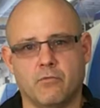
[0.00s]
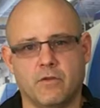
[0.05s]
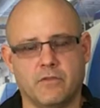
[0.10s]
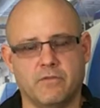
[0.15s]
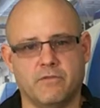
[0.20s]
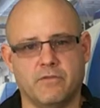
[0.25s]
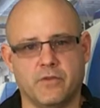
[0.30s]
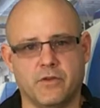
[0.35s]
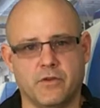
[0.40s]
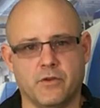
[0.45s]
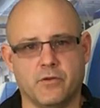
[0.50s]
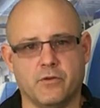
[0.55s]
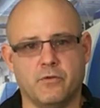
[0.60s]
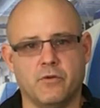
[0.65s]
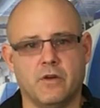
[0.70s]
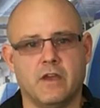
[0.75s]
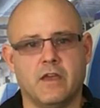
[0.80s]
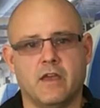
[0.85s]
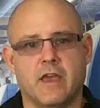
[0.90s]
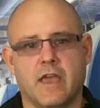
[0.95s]
review,
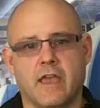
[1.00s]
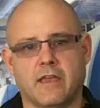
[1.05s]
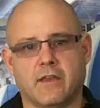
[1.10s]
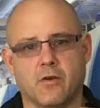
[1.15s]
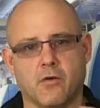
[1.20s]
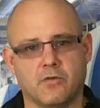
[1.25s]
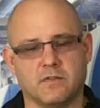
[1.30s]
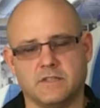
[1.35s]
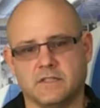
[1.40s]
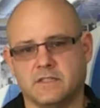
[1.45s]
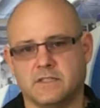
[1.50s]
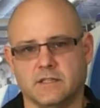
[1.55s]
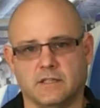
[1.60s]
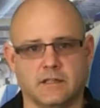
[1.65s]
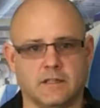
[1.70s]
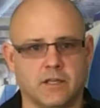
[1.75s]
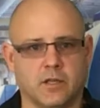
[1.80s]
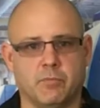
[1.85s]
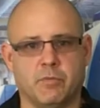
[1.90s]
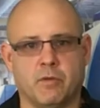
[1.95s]
goes into a
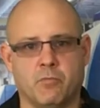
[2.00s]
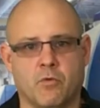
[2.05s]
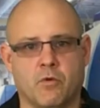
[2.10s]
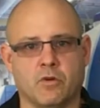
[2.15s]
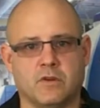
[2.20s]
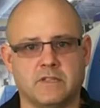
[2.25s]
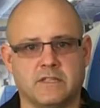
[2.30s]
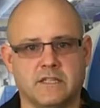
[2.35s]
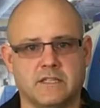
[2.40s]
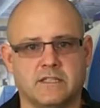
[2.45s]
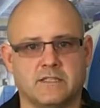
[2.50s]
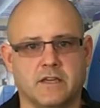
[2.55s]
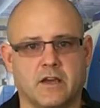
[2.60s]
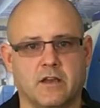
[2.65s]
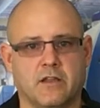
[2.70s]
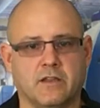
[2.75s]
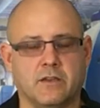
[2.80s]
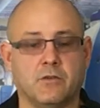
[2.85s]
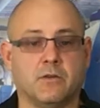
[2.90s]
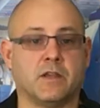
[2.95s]
little bit more
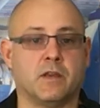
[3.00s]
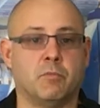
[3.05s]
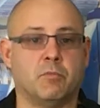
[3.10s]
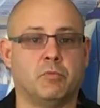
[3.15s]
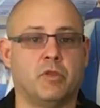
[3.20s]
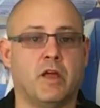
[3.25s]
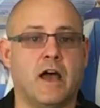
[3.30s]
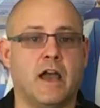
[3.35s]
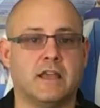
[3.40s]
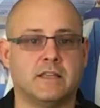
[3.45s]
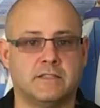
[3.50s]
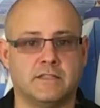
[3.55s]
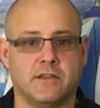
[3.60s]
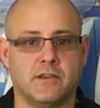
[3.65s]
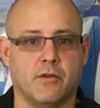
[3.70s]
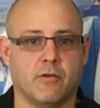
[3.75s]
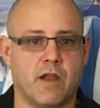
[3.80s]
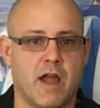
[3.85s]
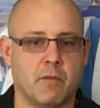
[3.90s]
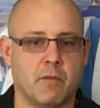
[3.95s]
detail, and you can apply it to your